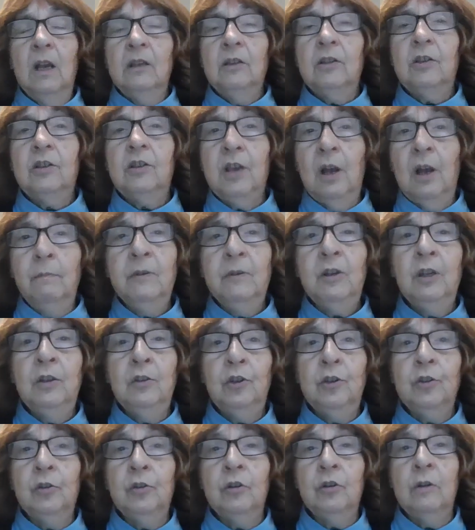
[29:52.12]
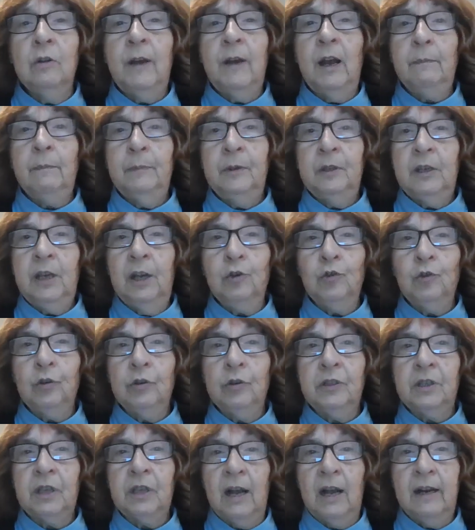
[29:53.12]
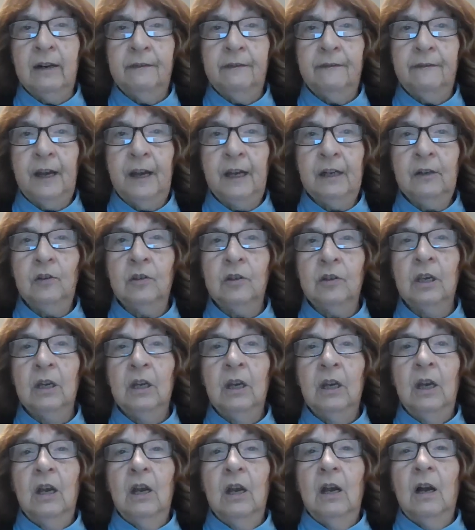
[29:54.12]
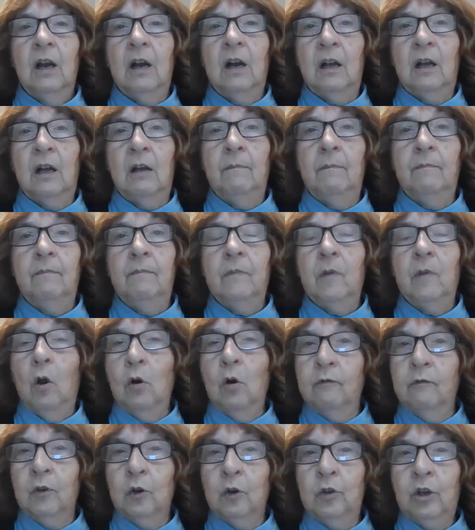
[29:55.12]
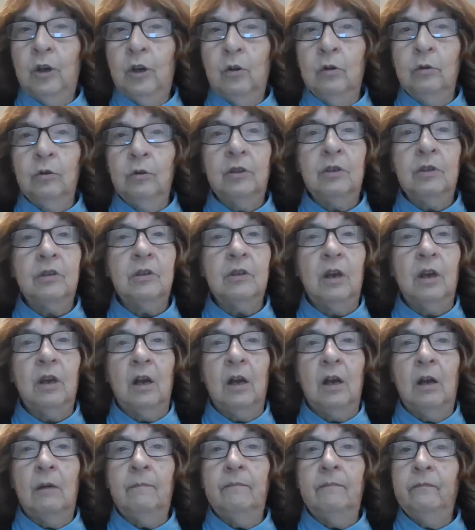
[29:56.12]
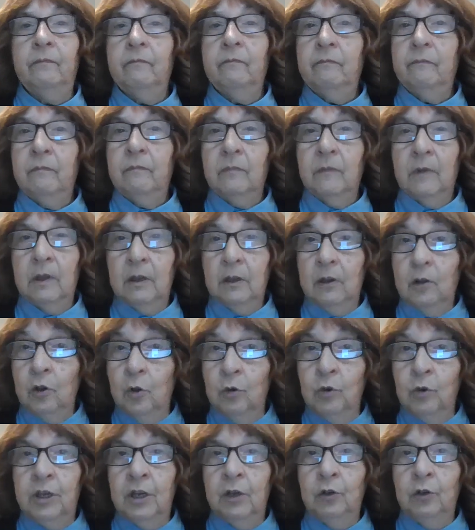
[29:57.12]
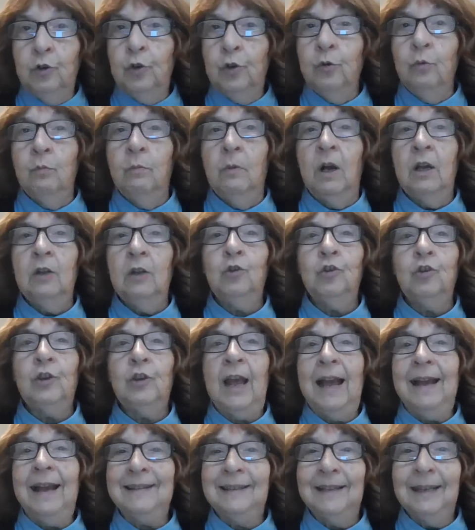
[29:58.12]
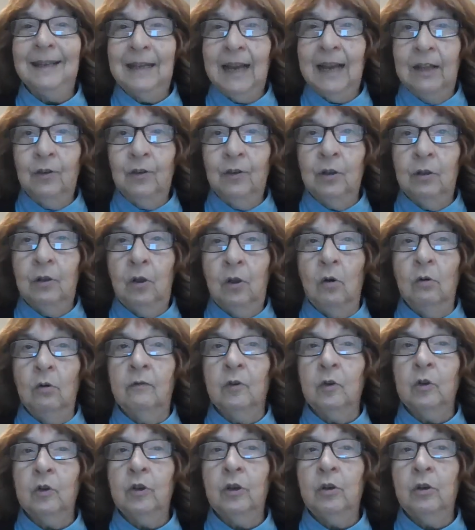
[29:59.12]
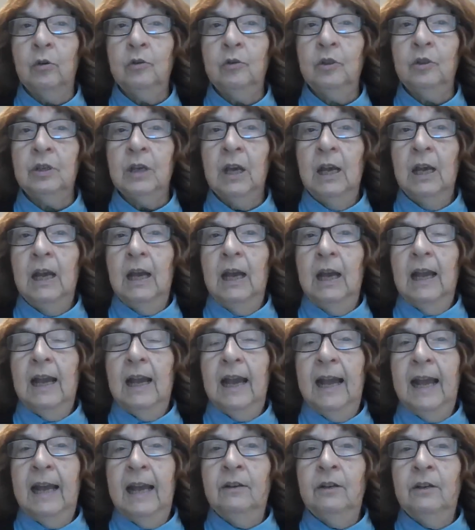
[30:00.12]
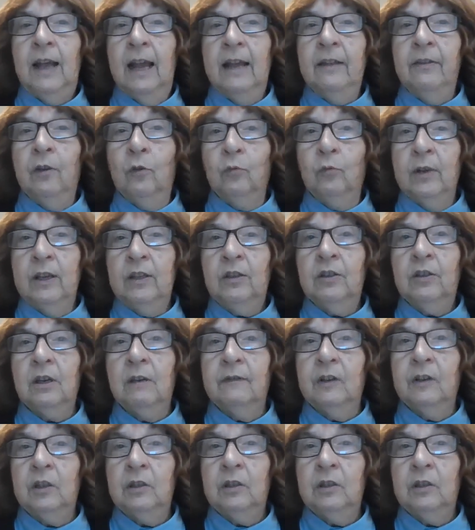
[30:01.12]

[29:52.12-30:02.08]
Some concern about potential side effects, um, overdose, um, using too much, accidental overdose, and, and the risk of a